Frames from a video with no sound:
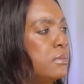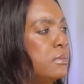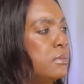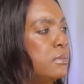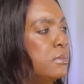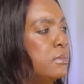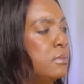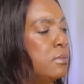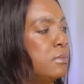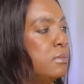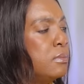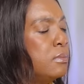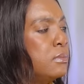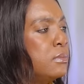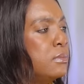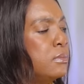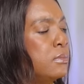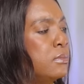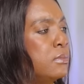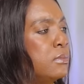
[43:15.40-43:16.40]

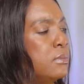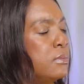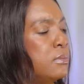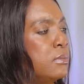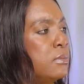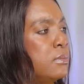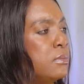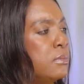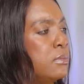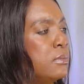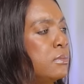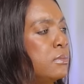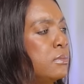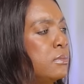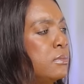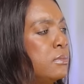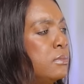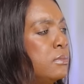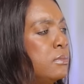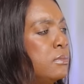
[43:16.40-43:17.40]

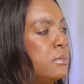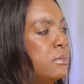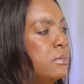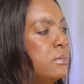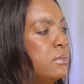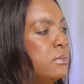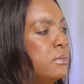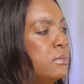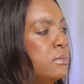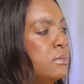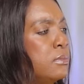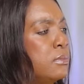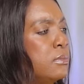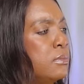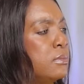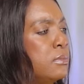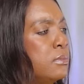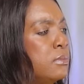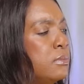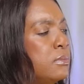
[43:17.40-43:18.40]

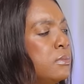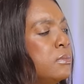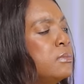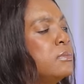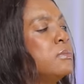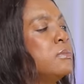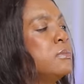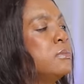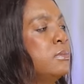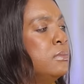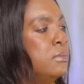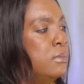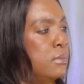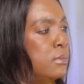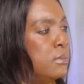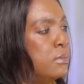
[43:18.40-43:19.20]
(silent)